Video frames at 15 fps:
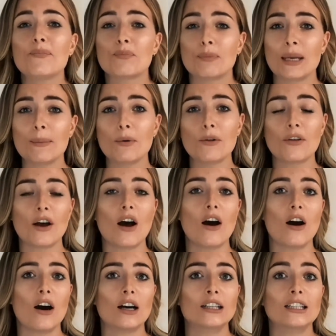people that
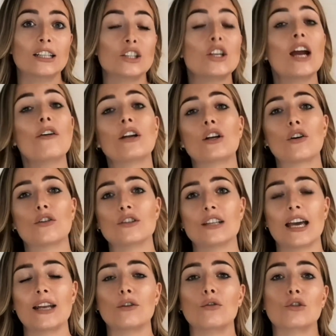are sharing
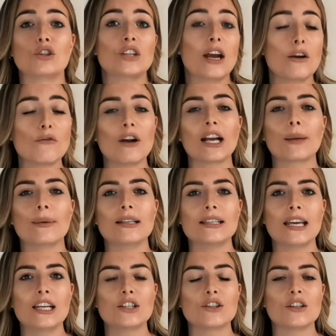content or sharing
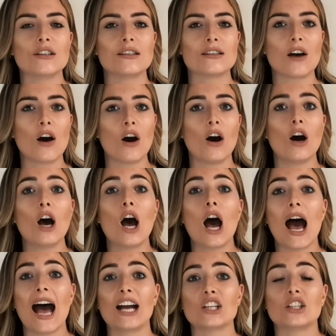recommendations are
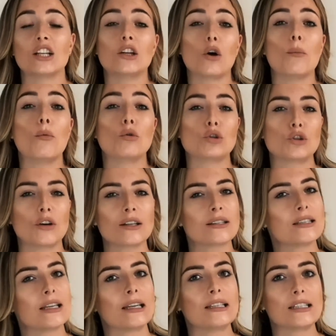actually a lot more
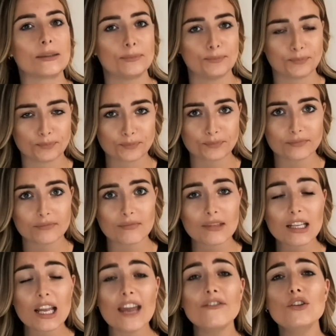trusted.
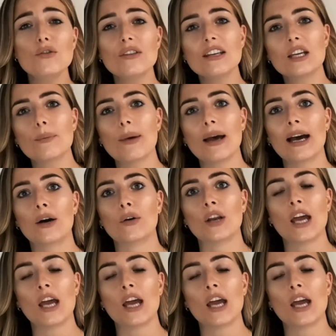If you think about